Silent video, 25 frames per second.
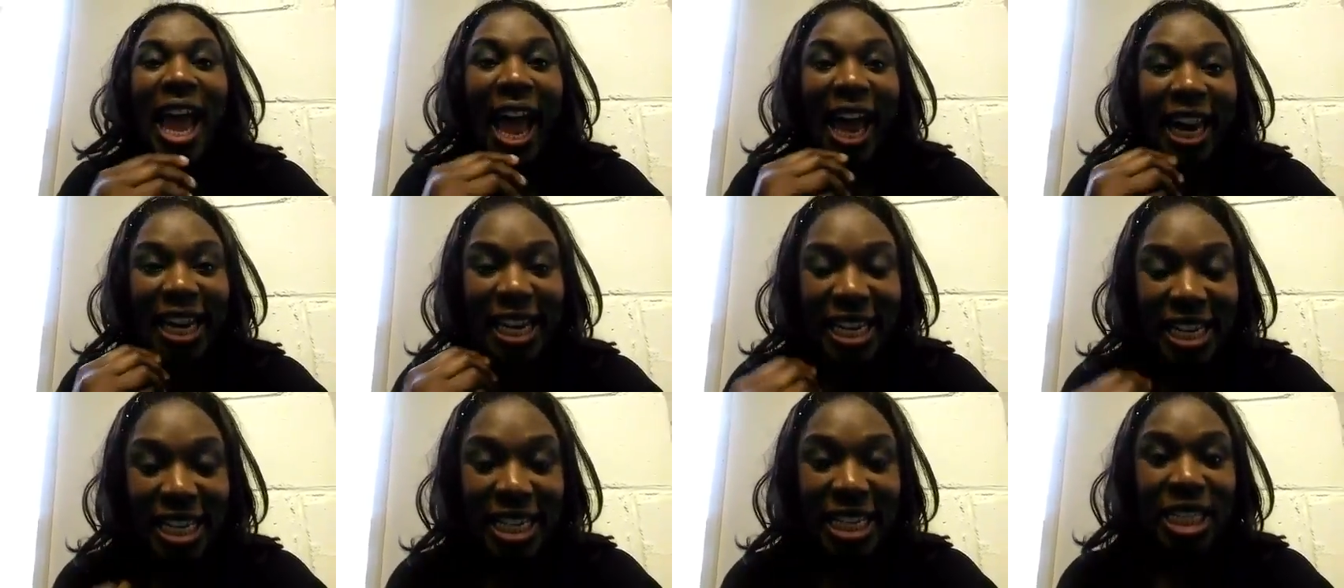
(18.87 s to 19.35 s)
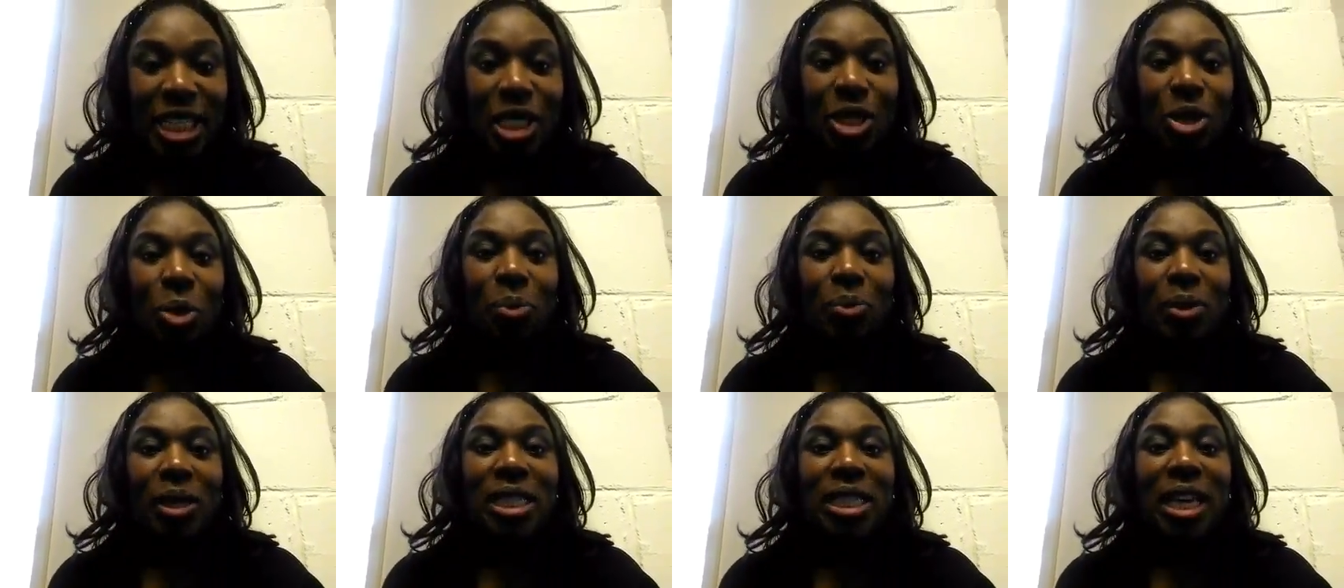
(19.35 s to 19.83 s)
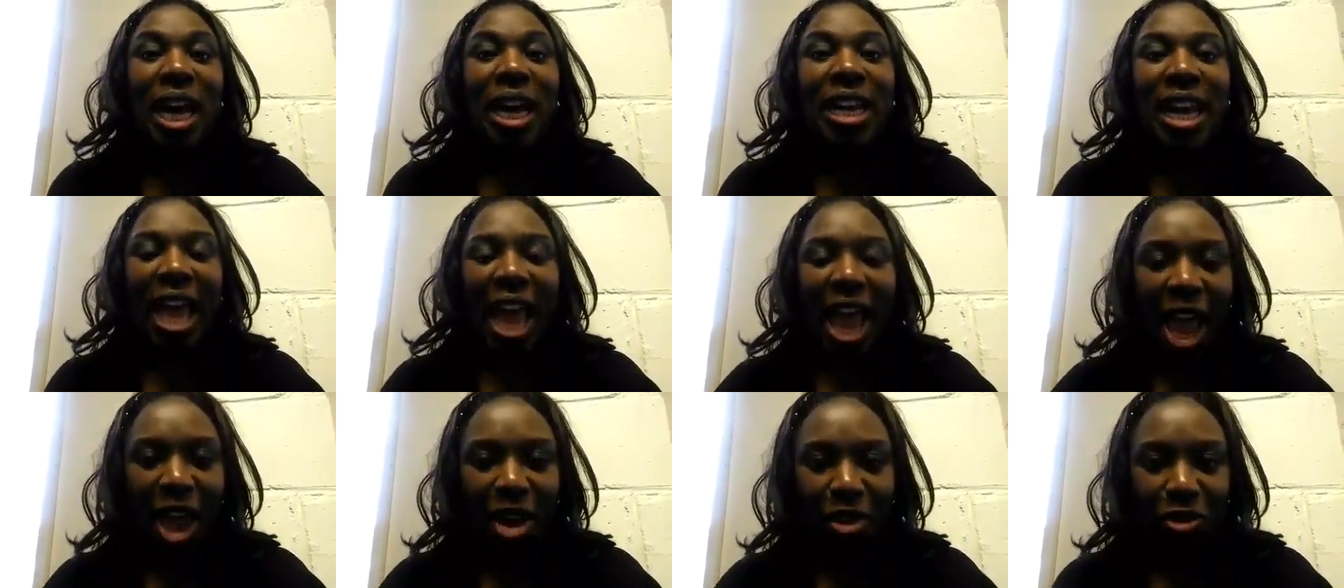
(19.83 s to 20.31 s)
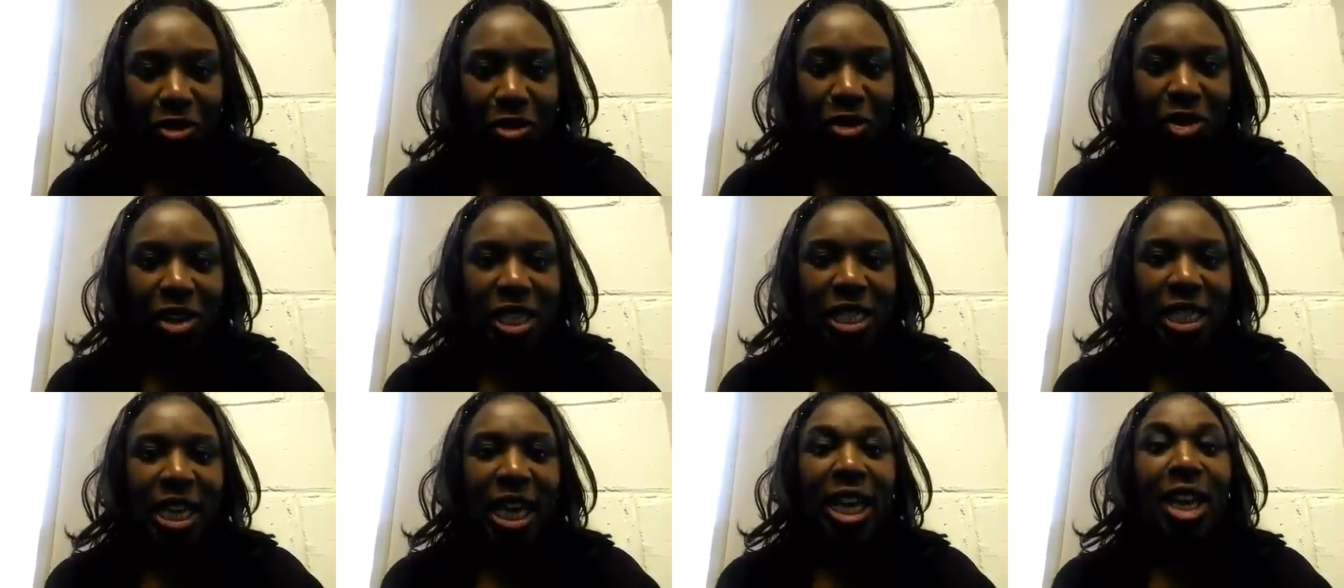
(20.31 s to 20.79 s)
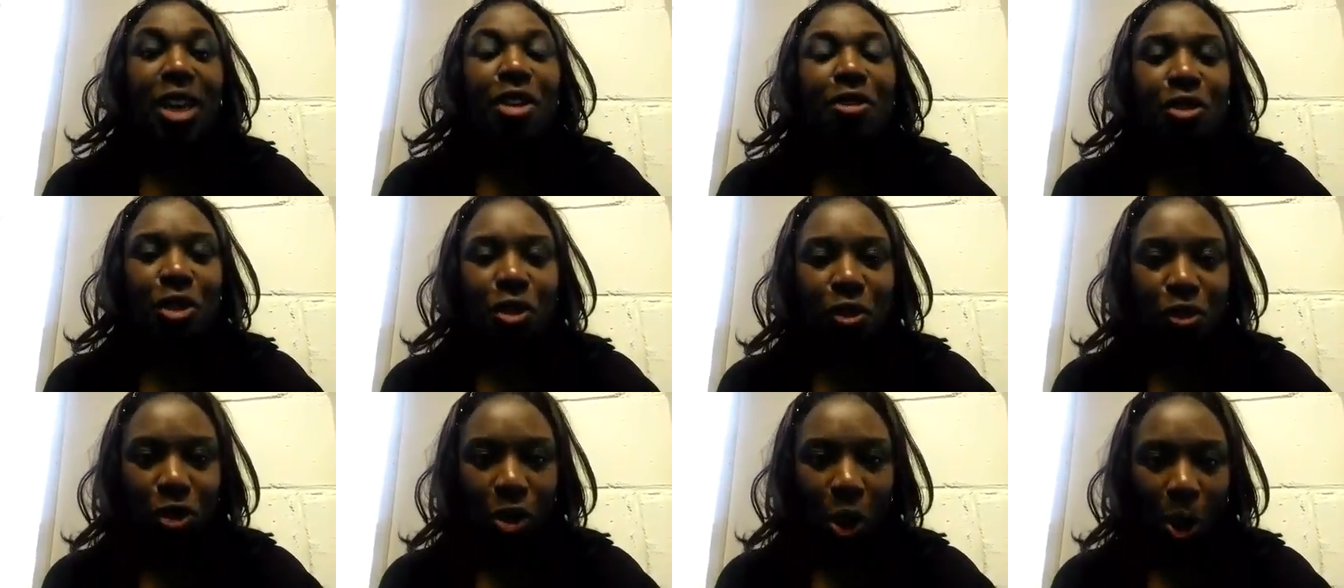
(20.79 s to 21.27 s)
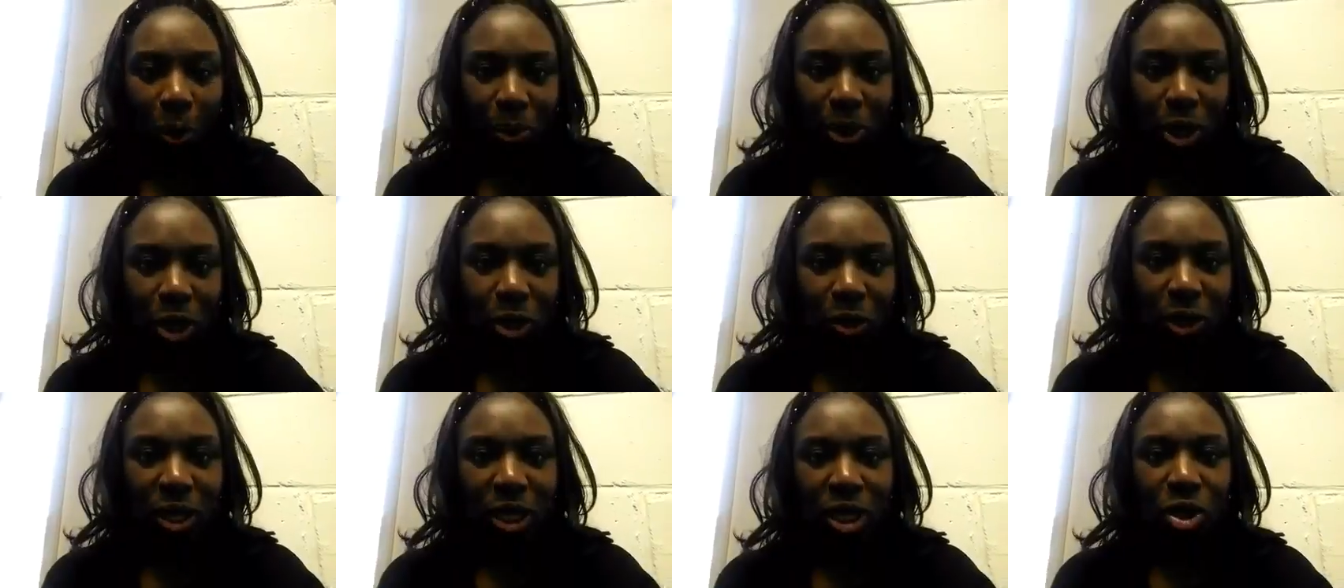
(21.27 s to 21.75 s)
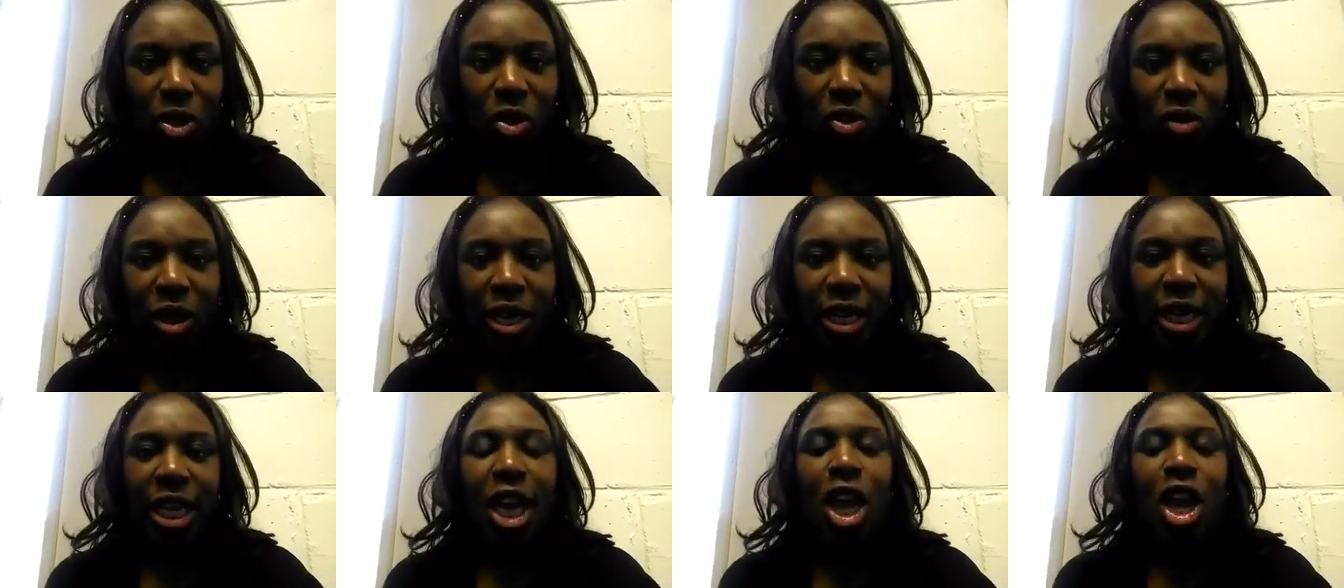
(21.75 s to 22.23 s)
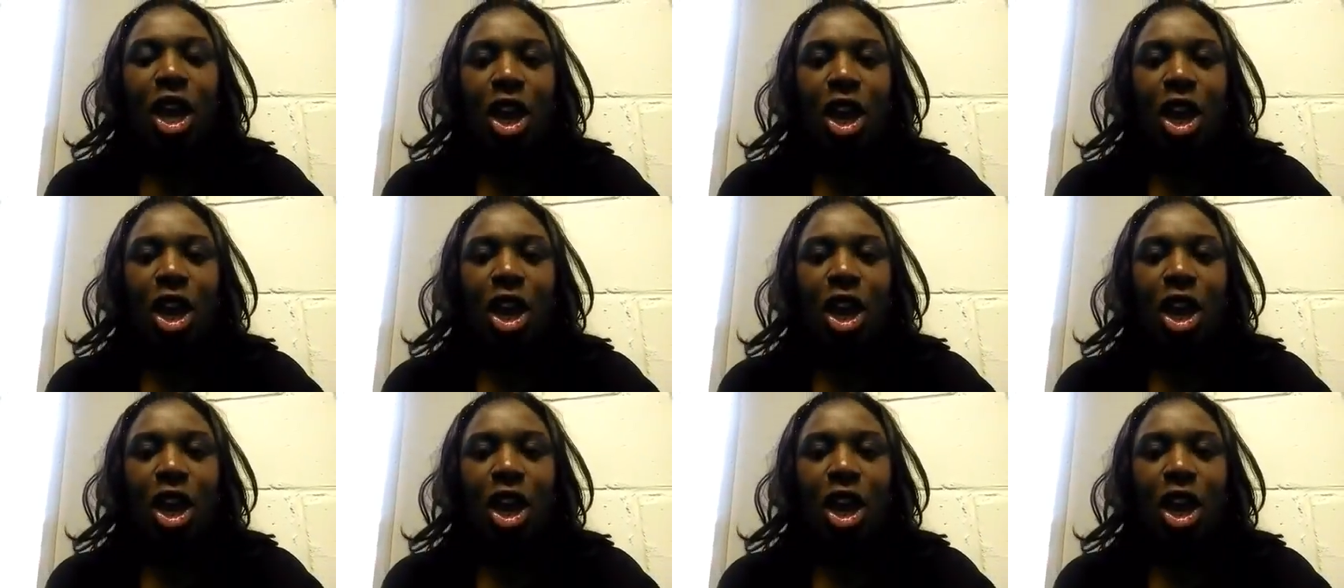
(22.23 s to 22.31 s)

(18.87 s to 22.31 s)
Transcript: And it needs to be done every day if you've not been doing it already.